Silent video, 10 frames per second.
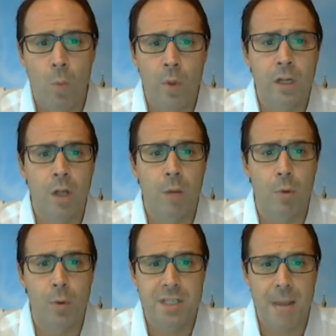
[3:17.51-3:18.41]
when
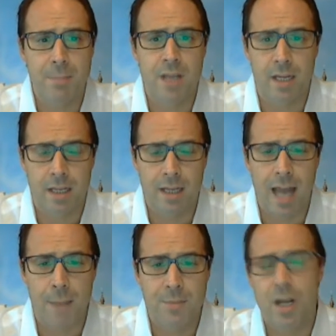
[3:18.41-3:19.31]
global risk appetite
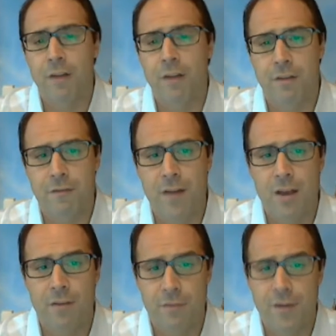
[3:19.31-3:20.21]
collapsed after the
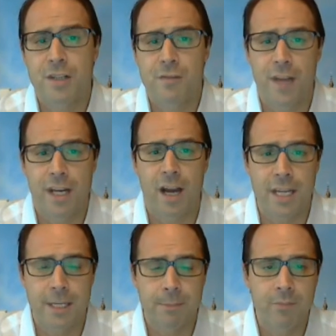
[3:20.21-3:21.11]
first Fed
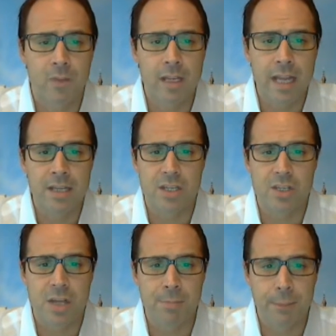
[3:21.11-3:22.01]
hike in
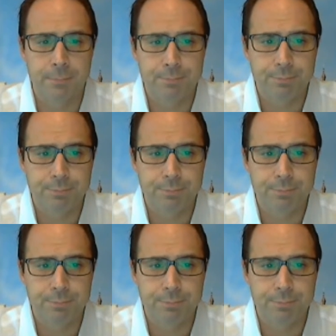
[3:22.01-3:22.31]
December.